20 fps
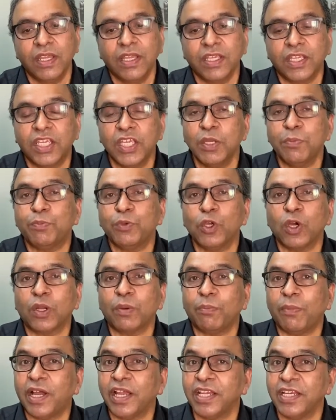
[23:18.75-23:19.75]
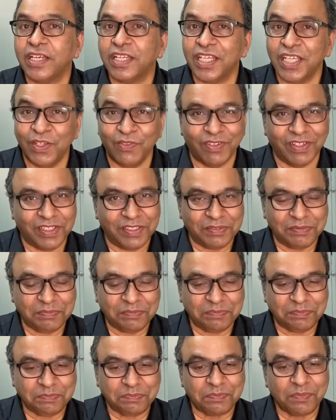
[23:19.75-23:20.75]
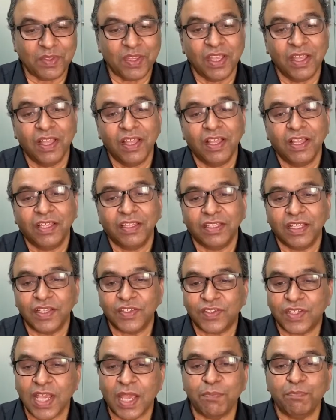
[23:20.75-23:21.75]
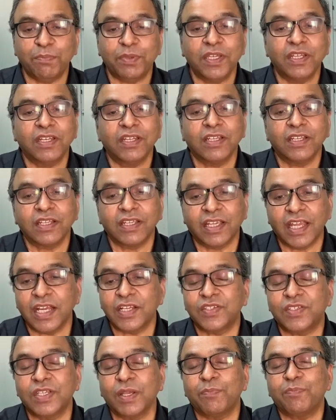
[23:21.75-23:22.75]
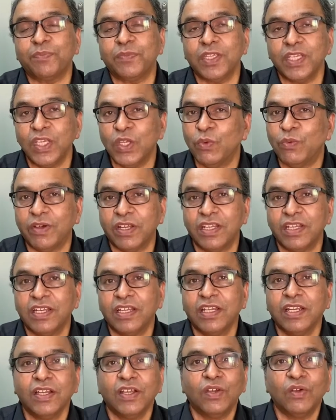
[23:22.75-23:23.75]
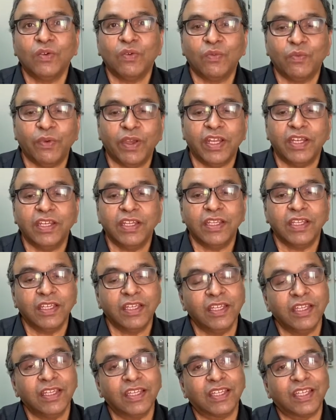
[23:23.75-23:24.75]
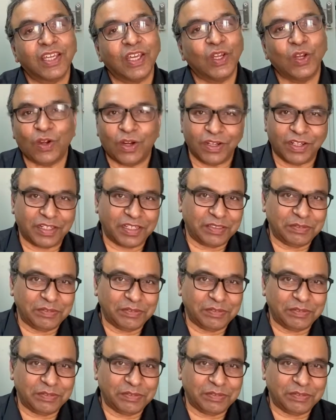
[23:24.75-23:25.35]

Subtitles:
Keep your mind even. The champion gets up even when he cannot.